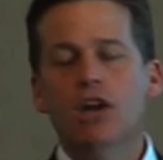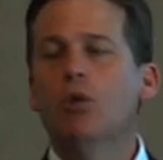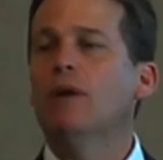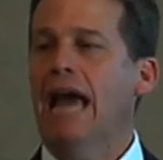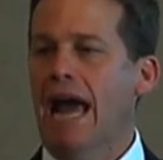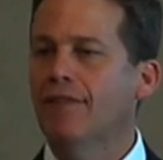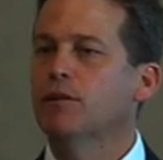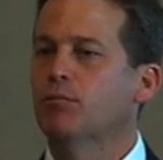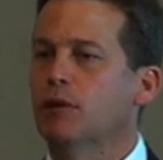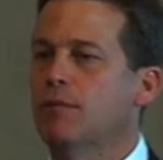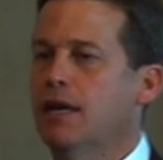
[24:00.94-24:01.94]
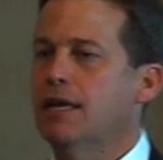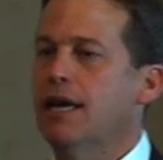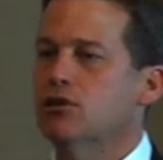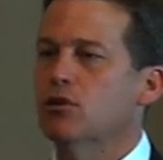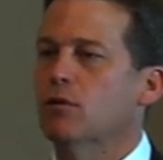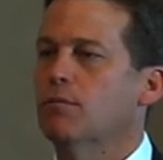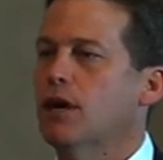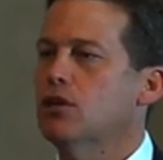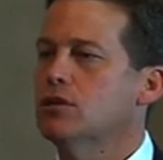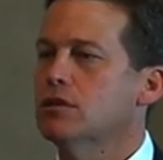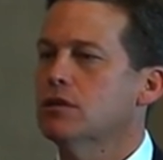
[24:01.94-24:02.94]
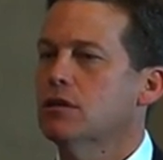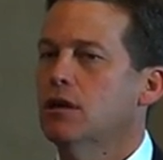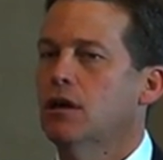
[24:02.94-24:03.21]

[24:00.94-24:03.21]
know we have to pre-medicate certain patients,